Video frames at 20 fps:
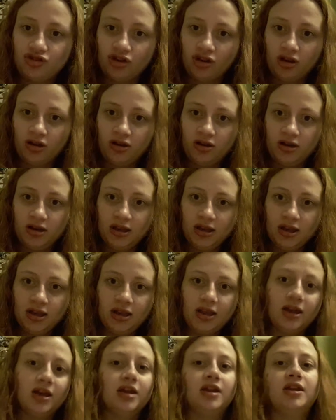
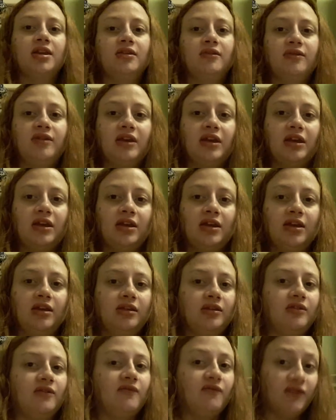Charlie and
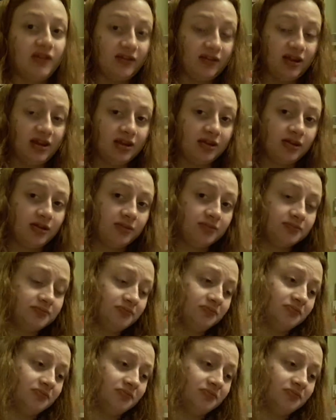his fitting.